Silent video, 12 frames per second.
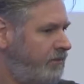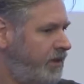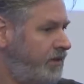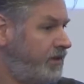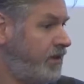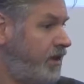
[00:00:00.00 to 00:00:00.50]

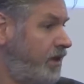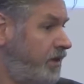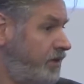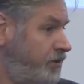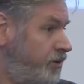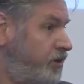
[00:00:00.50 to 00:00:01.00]
but
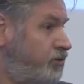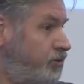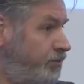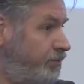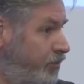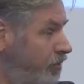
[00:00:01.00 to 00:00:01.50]
just
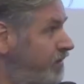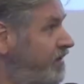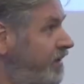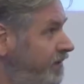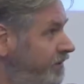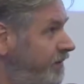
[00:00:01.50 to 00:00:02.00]
to pull
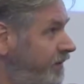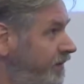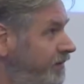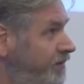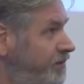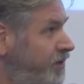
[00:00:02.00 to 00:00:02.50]

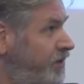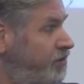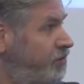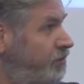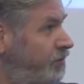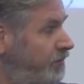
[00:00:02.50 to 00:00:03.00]
something,
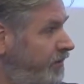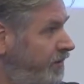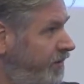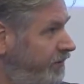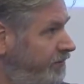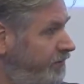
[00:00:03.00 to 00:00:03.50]
just to
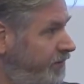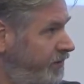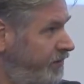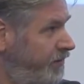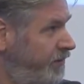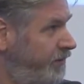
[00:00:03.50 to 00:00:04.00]
give
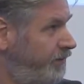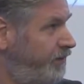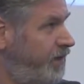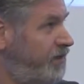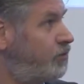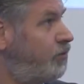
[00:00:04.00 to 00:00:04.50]

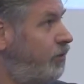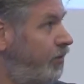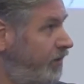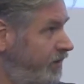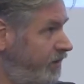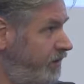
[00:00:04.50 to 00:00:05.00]
a
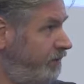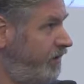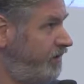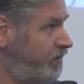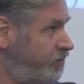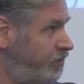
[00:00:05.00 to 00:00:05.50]
score, a
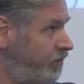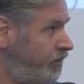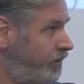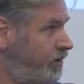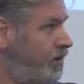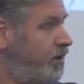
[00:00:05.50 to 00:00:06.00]
better
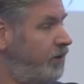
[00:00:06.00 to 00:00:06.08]
score,